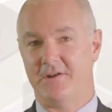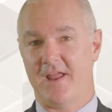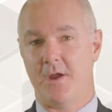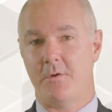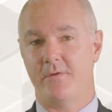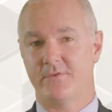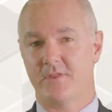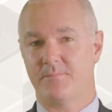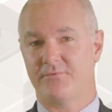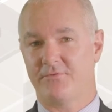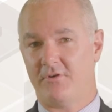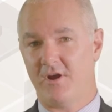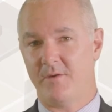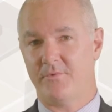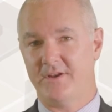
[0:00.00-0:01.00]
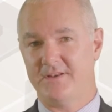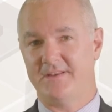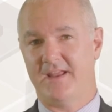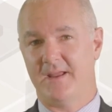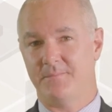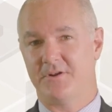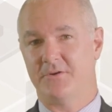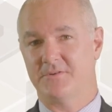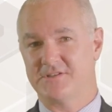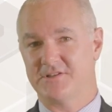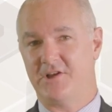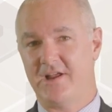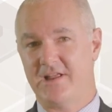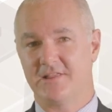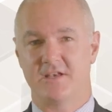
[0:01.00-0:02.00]
However, the primary dampener is
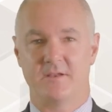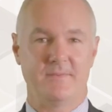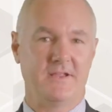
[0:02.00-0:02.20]
likely to